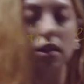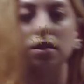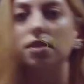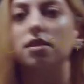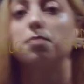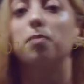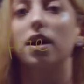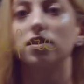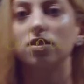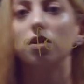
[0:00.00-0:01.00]
This is
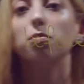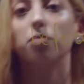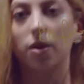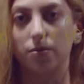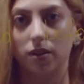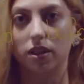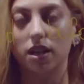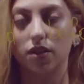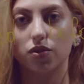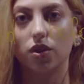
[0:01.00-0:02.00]
past perfect
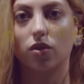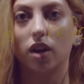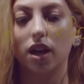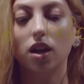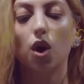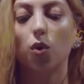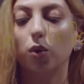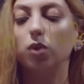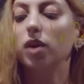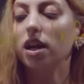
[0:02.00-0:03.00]
tense, okay?
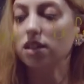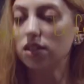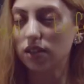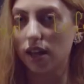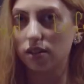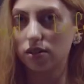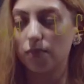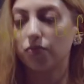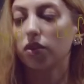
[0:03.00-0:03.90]
What we understand,